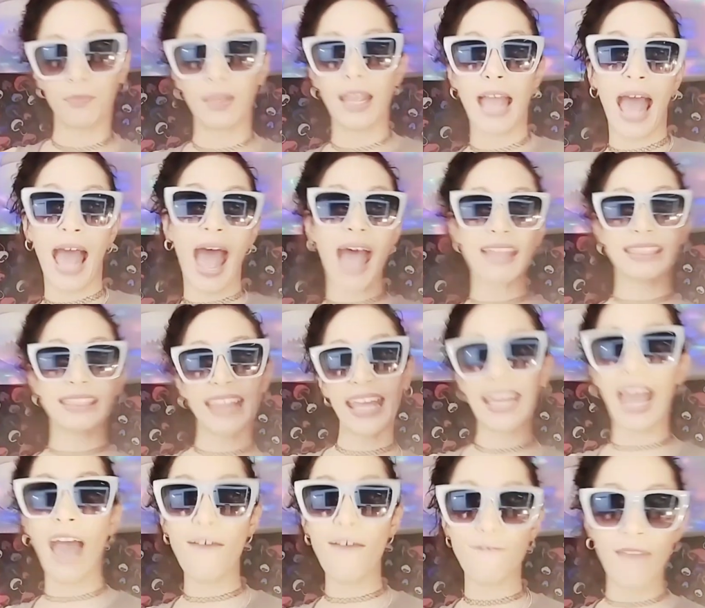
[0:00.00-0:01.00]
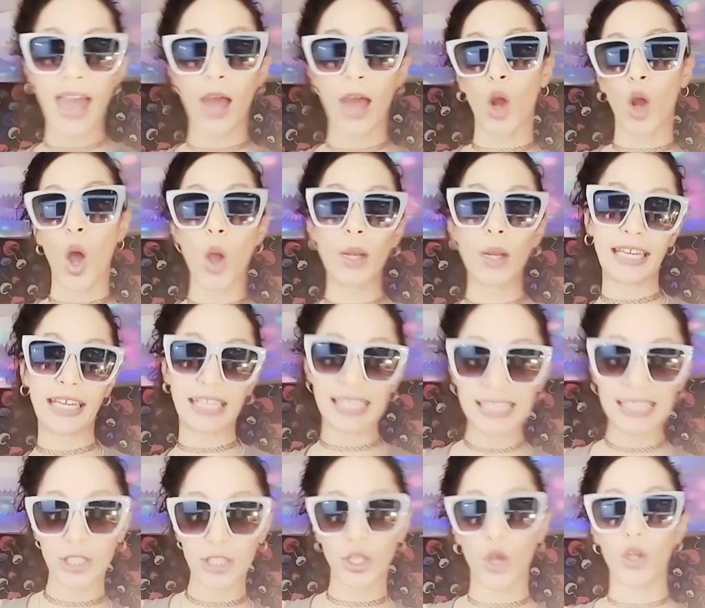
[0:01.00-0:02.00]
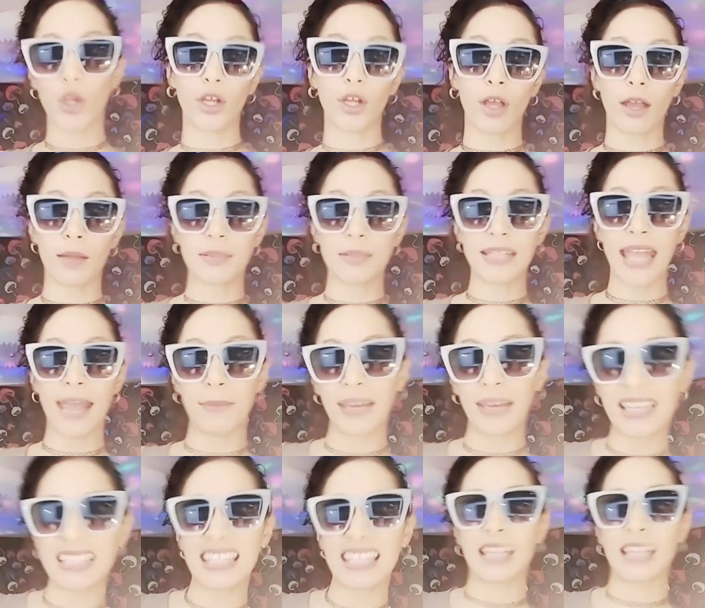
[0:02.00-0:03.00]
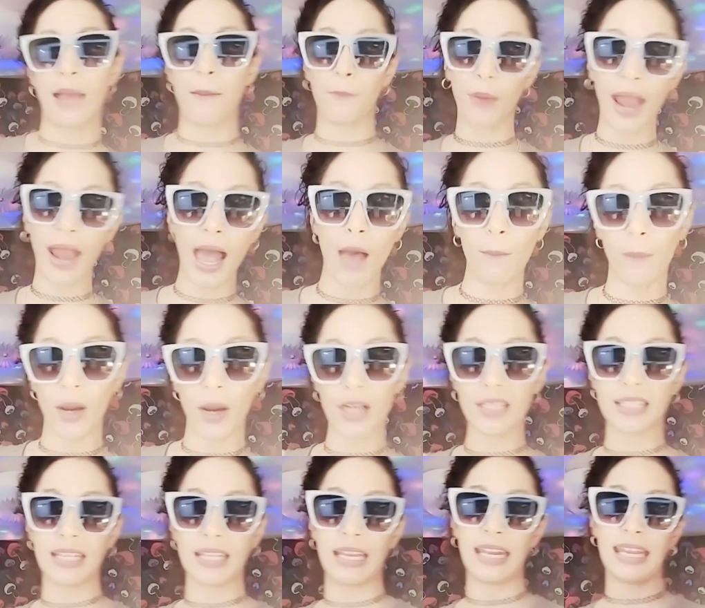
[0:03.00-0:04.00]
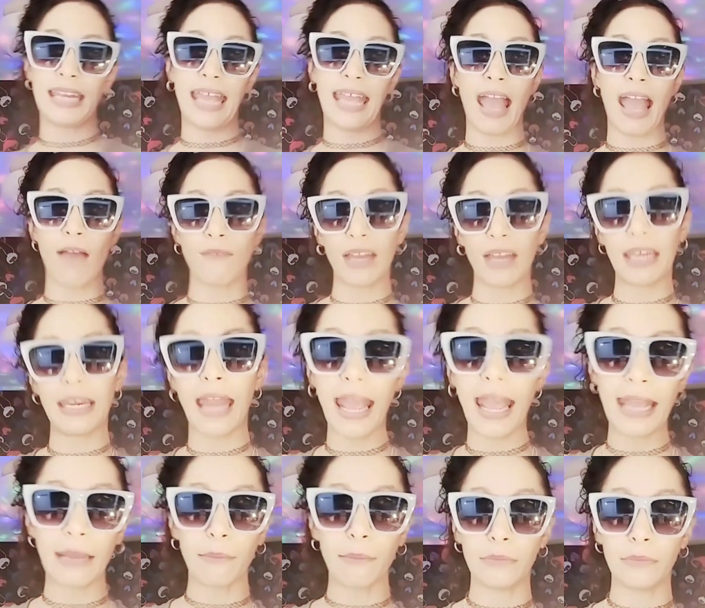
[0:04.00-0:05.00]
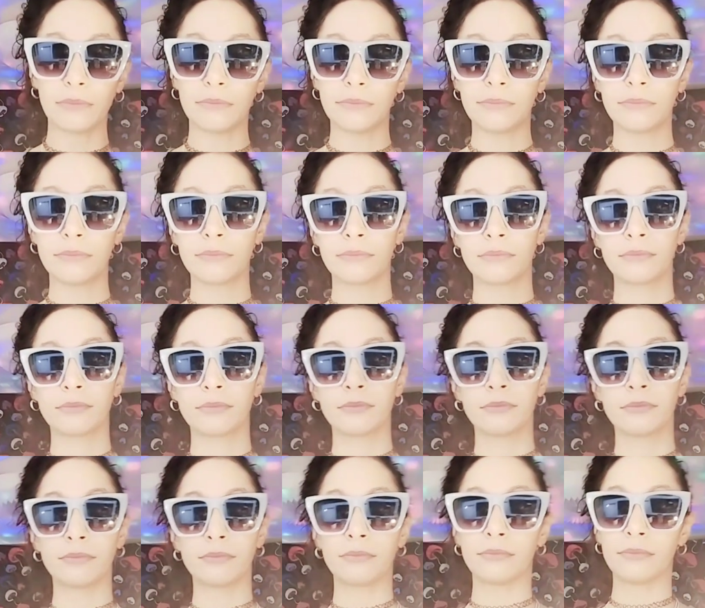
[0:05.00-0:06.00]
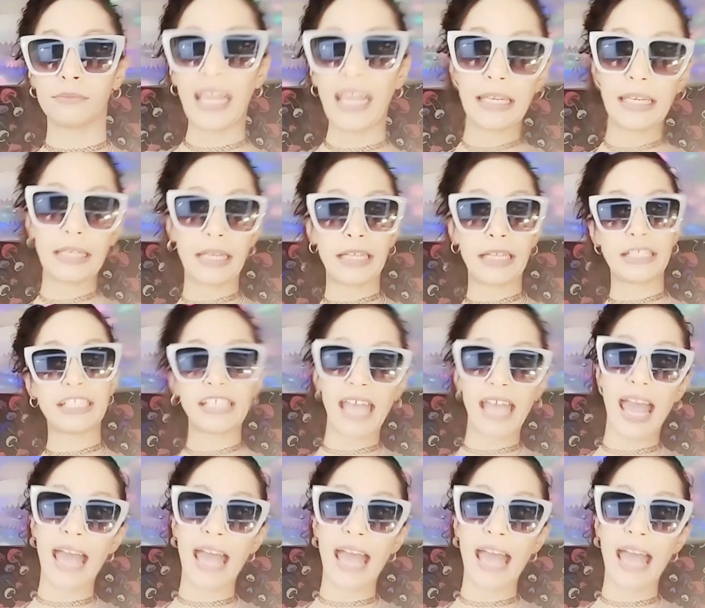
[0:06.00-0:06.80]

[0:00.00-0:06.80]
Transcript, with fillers: I think I found Holy Cristo. You know what I'm saying? Because it's a brown person and they have a name. In the chat.